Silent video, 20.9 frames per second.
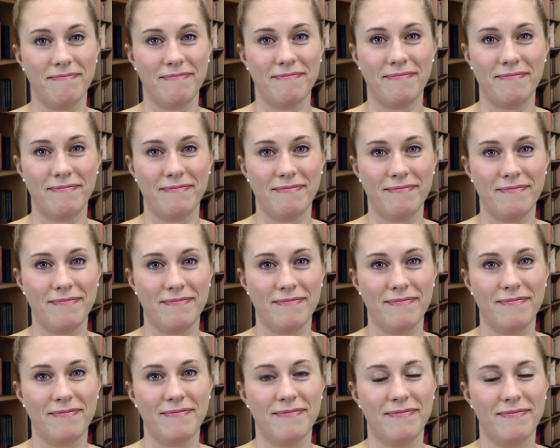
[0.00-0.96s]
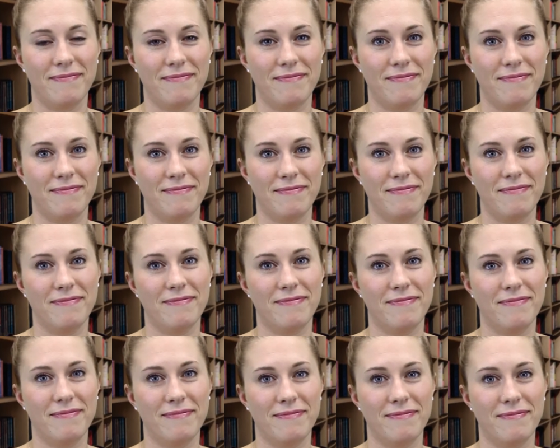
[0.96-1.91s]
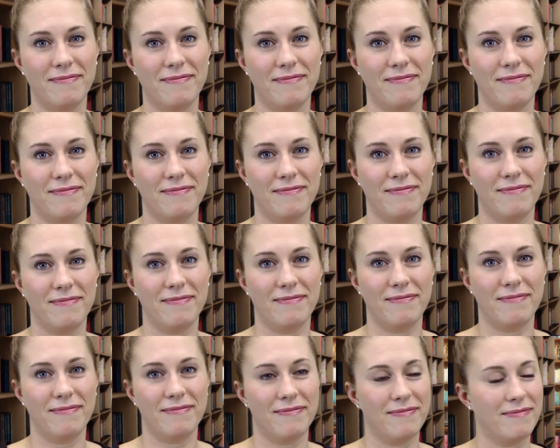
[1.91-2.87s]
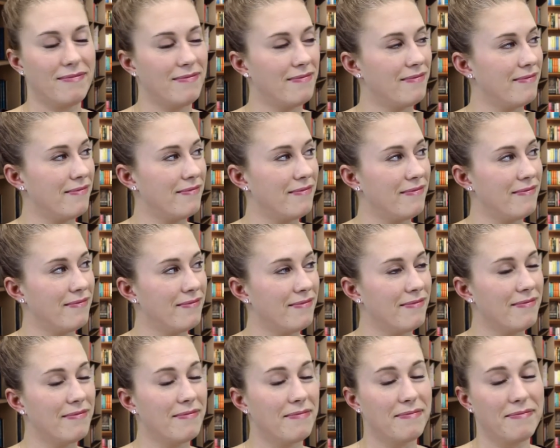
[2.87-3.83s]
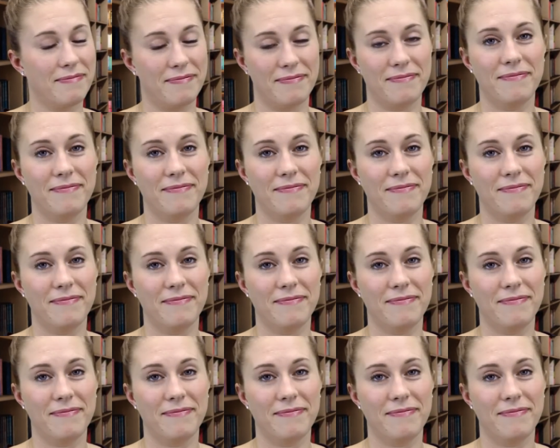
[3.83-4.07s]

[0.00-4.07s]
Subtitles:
This person isn't speaking.